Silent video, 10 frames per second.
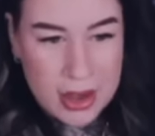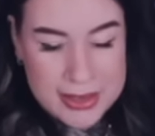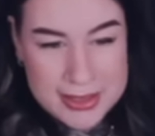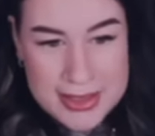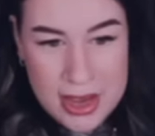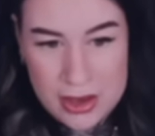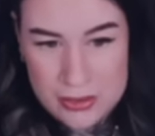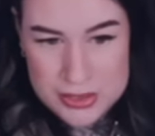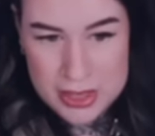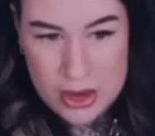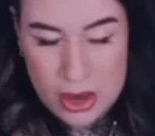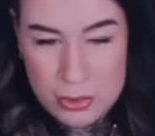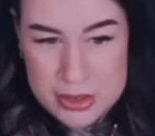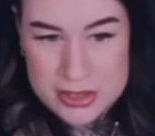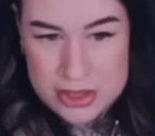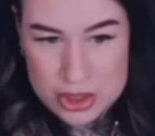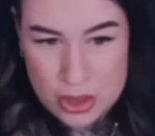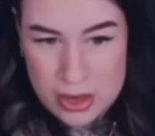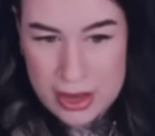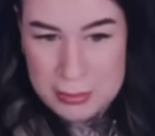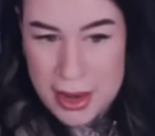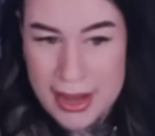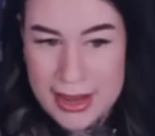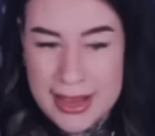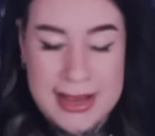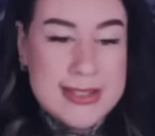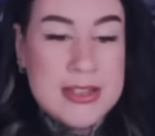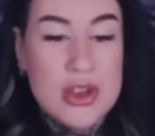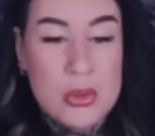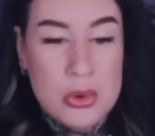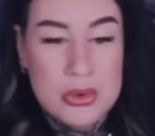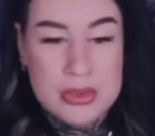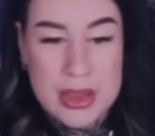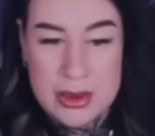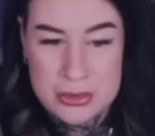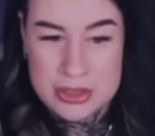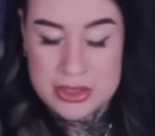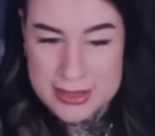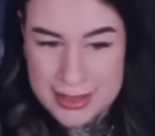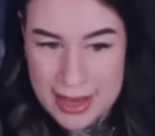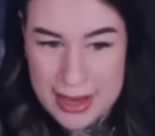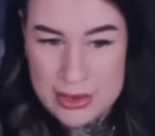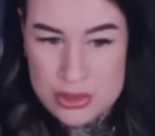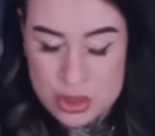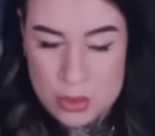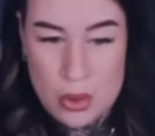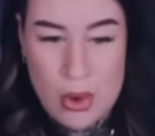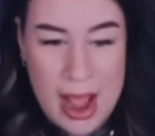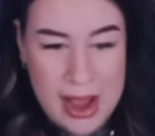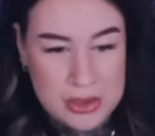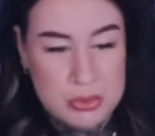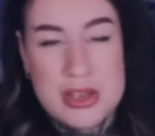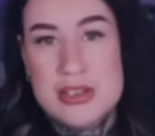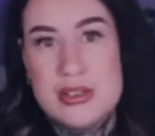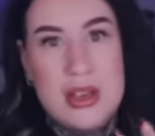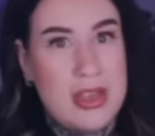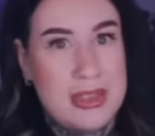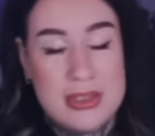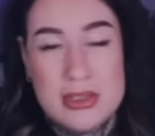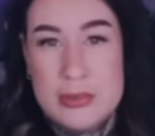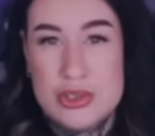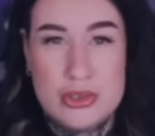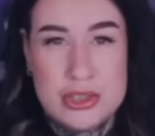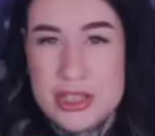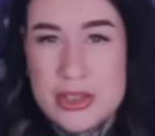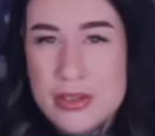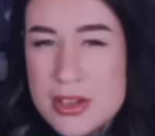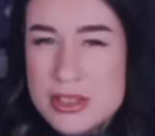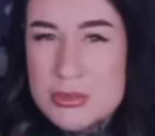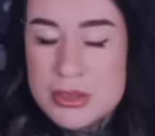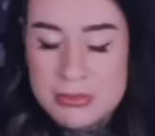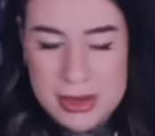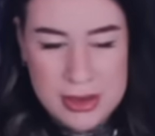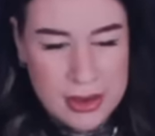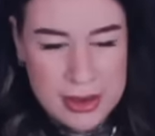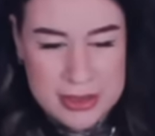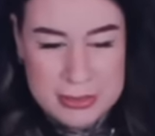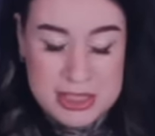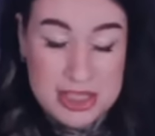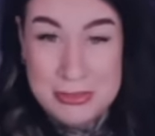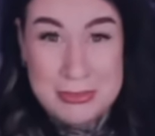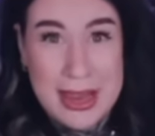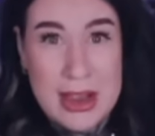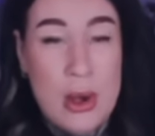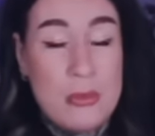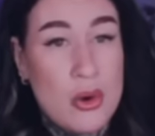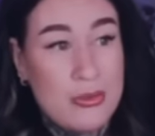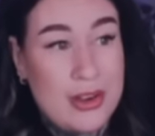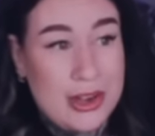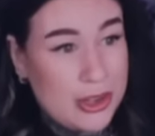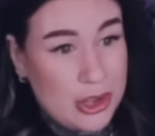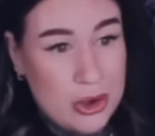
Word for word: I did say I loved it. I was in shock and panic and didn't know what else to say, do, or act, which I think the majority of us would be like, especially me. I'm not very good at